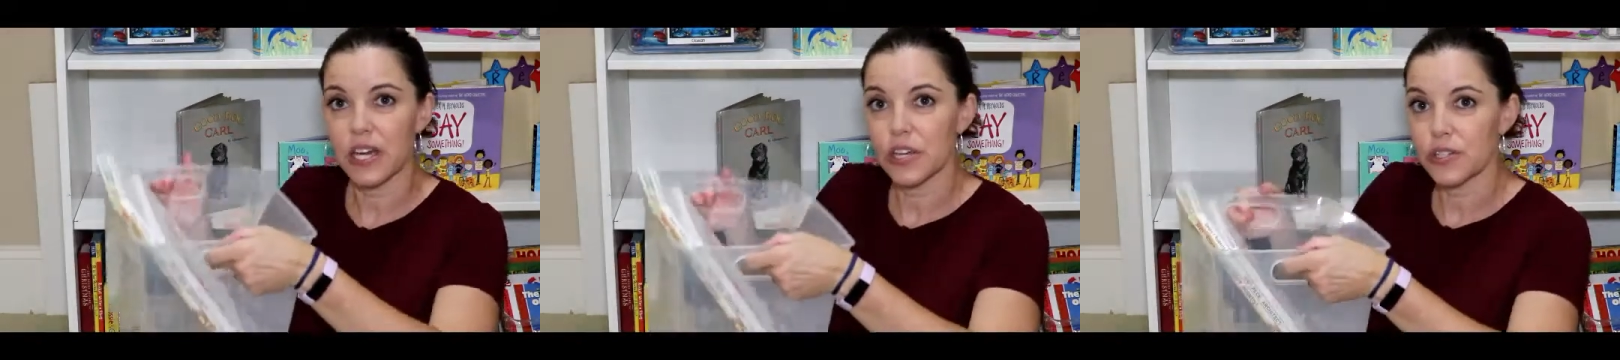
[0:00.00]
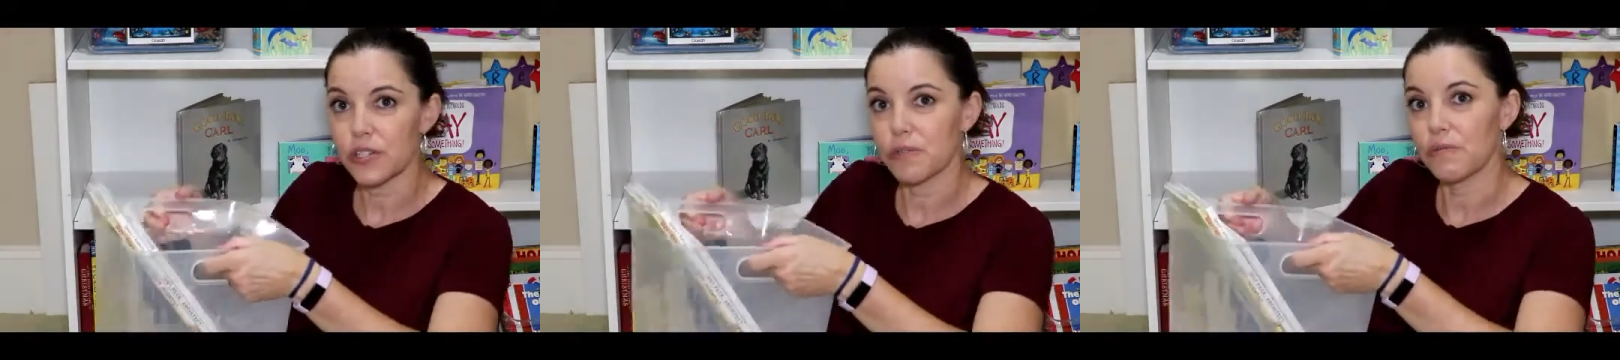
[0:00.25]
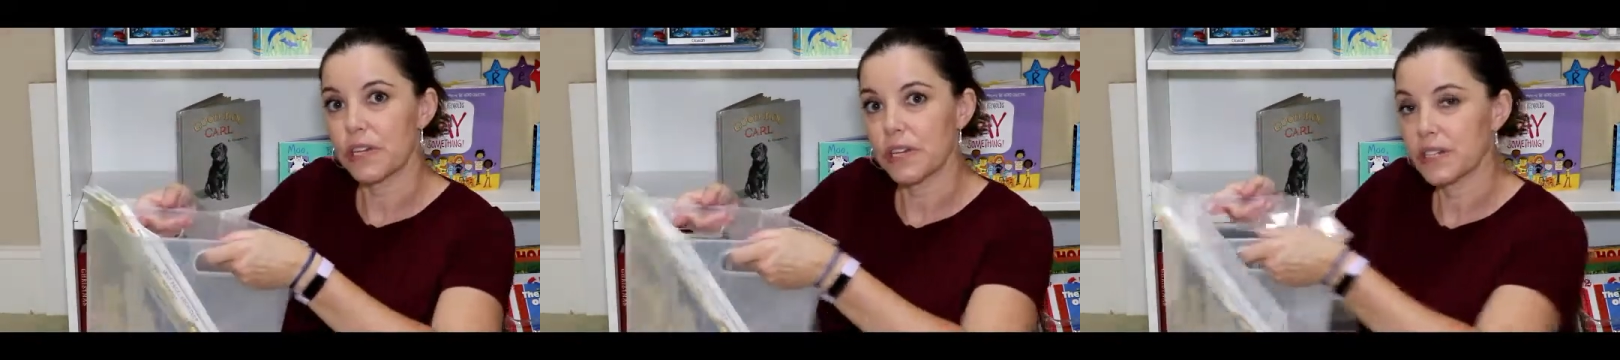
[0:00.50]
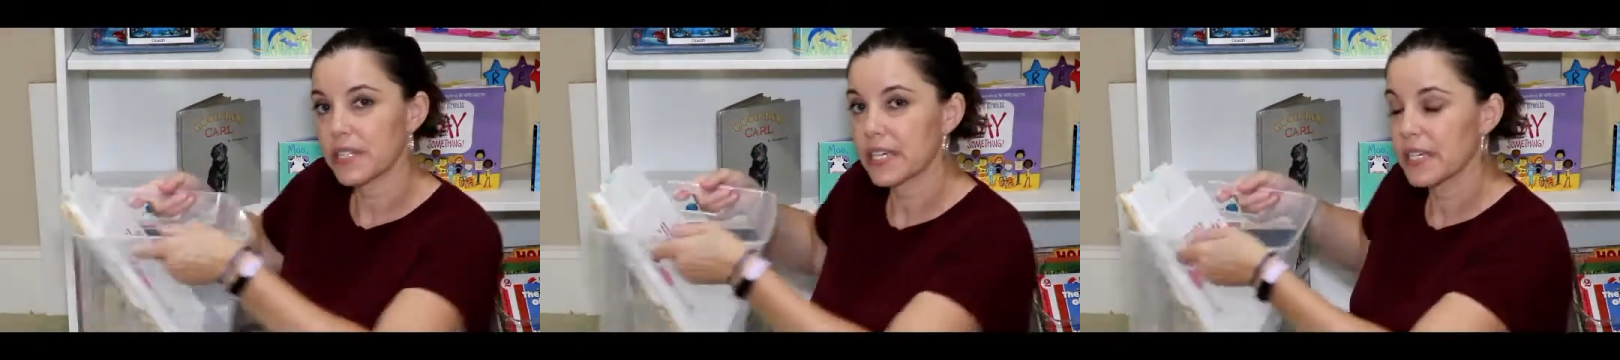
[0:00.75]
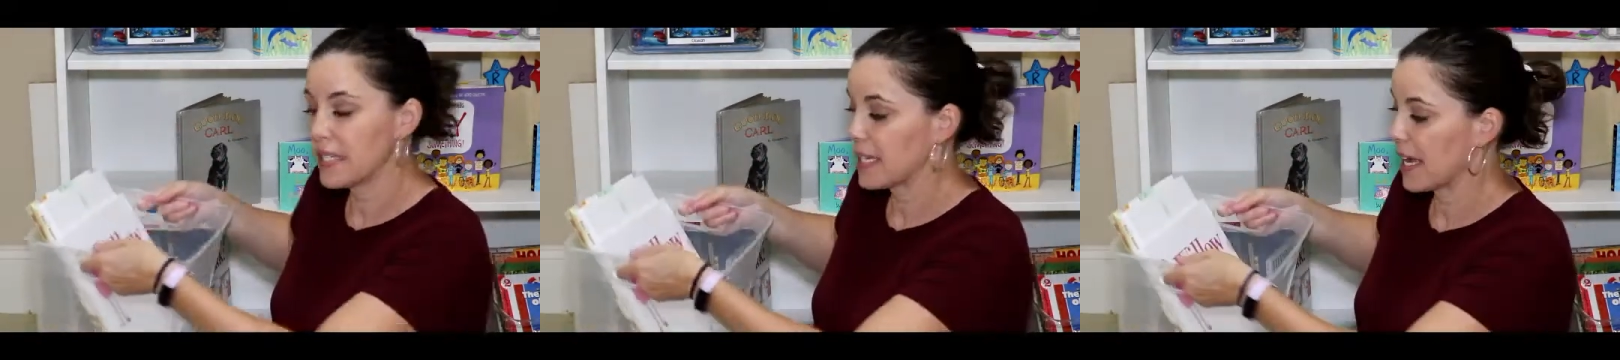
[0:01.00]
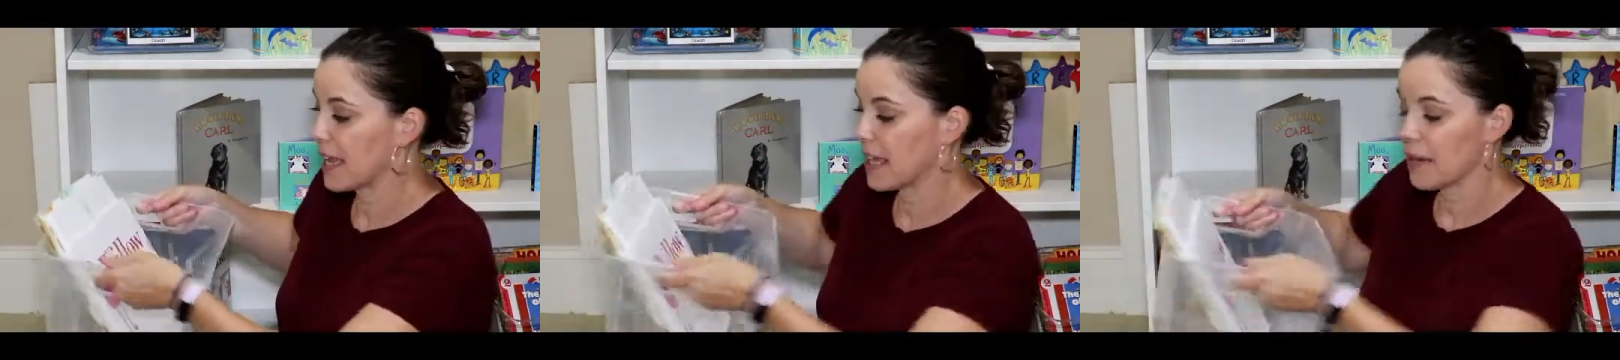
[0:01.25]
so readers can
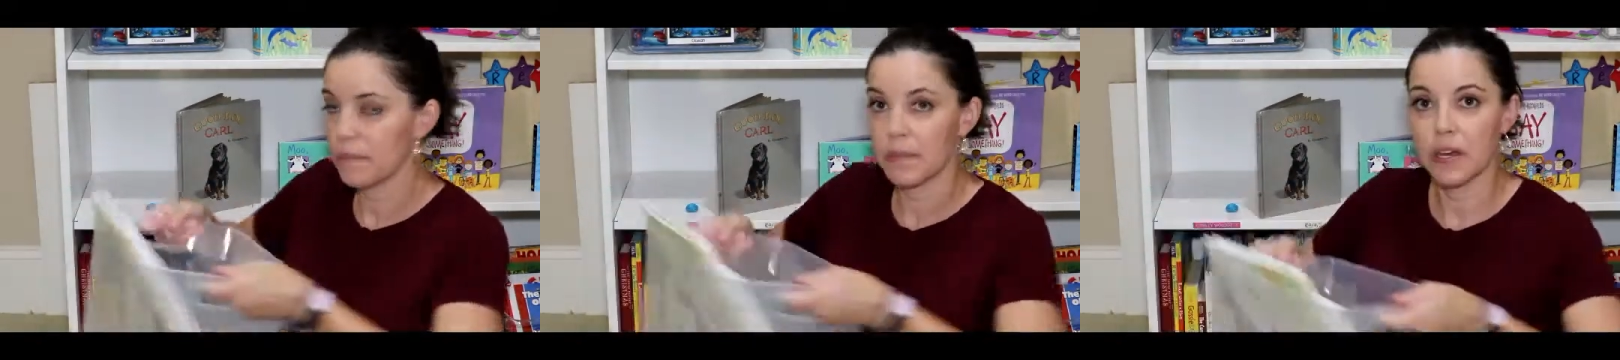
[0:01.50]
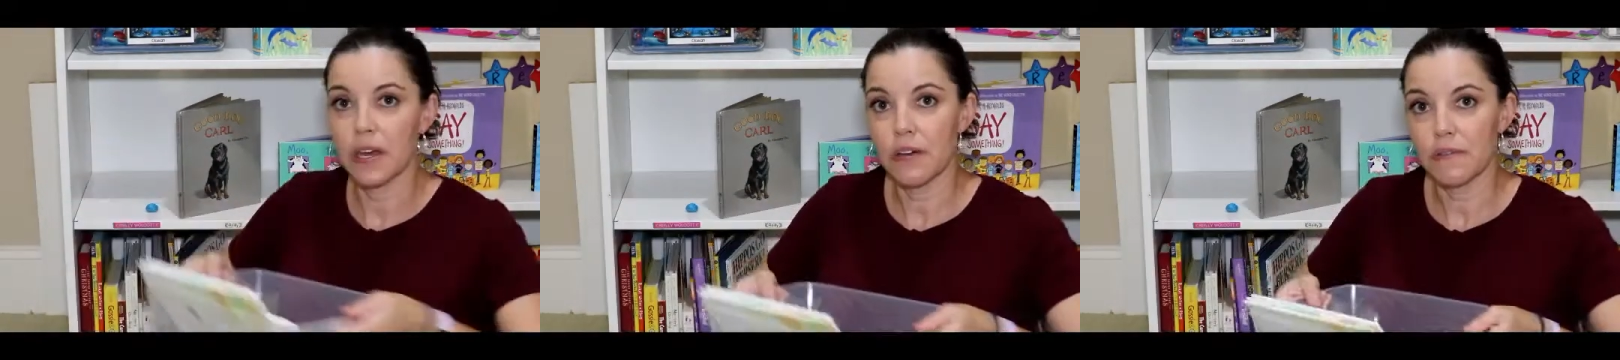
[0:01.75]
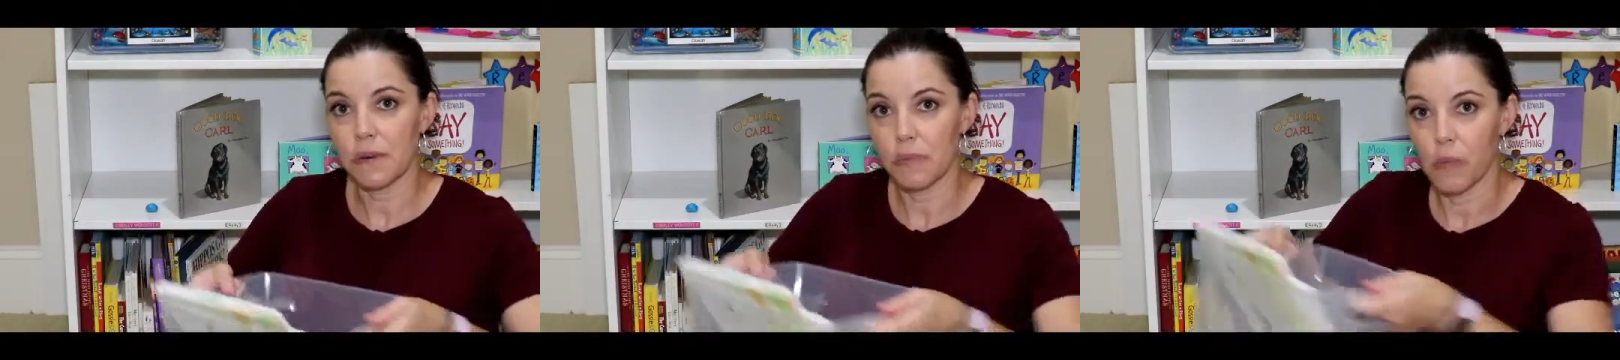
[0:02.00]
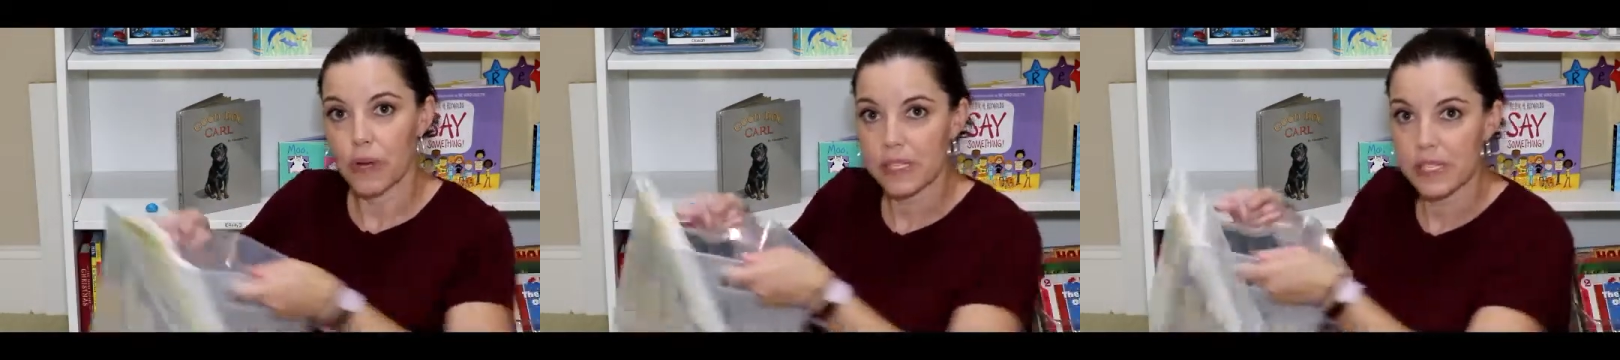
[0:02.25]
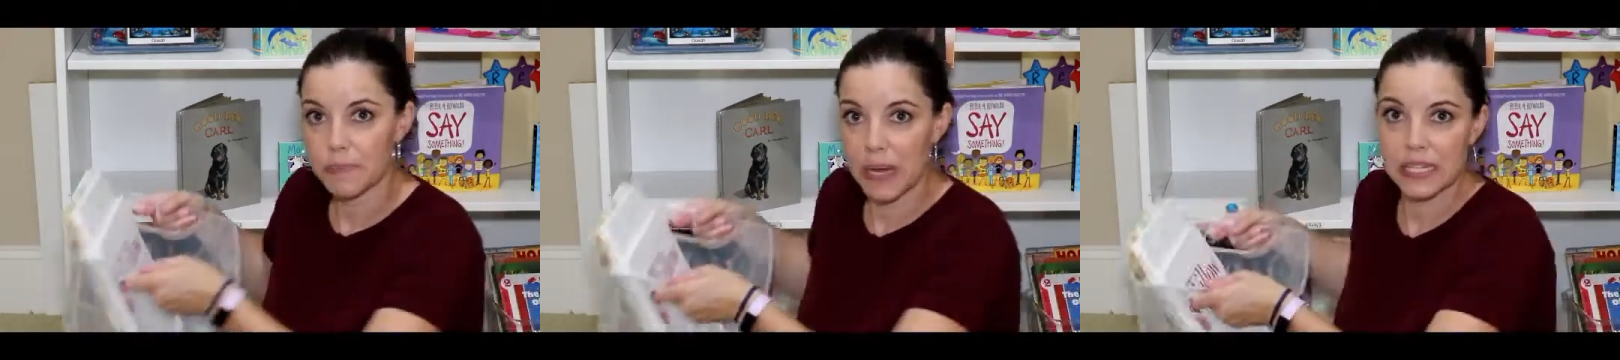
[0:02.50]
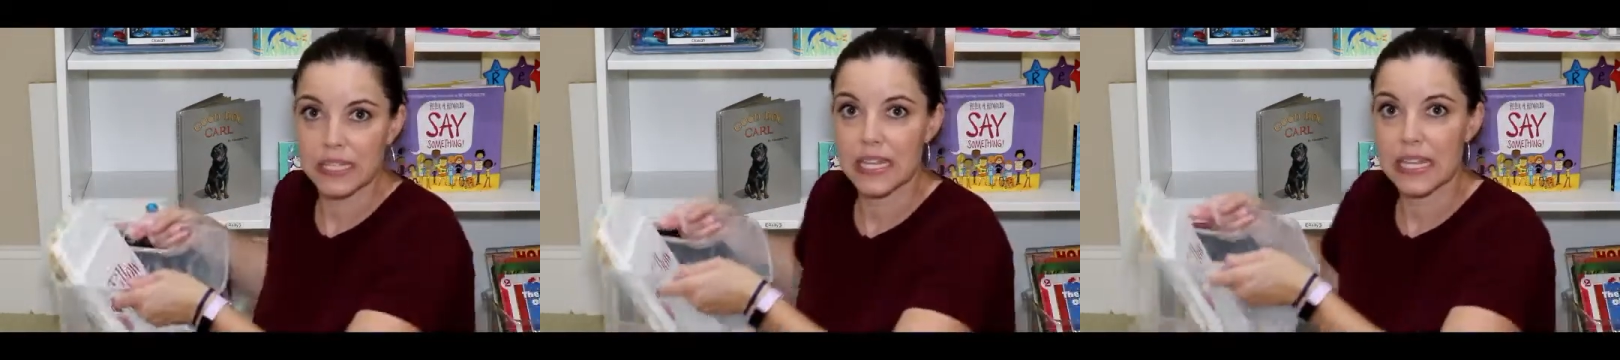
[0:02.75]
take them from one
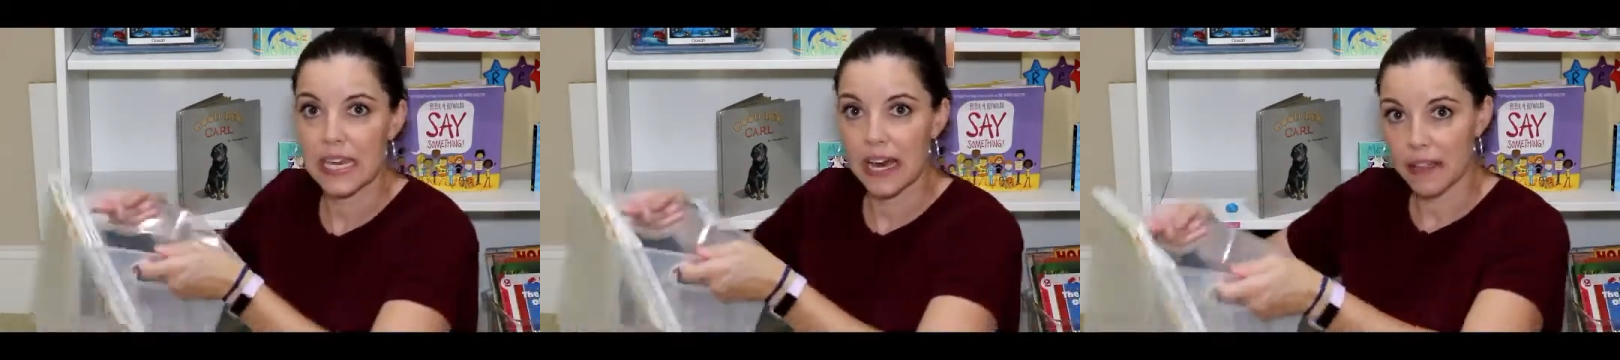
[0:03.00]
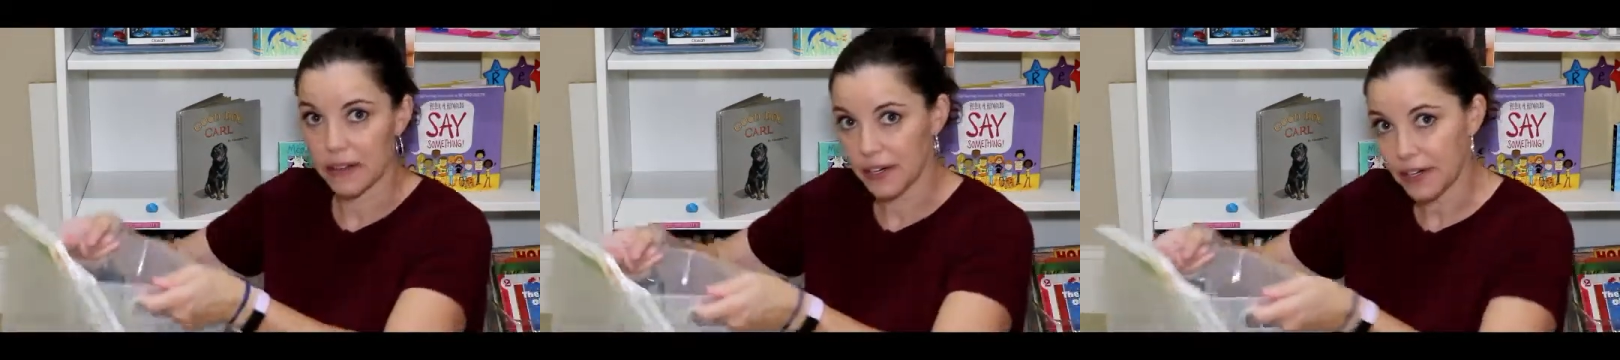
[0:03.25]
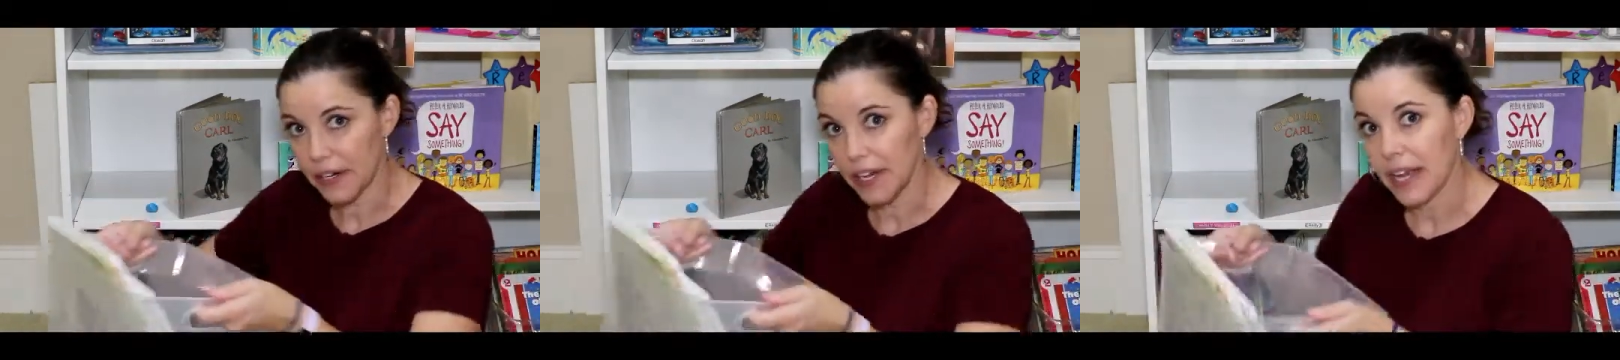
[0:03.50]
spot to the other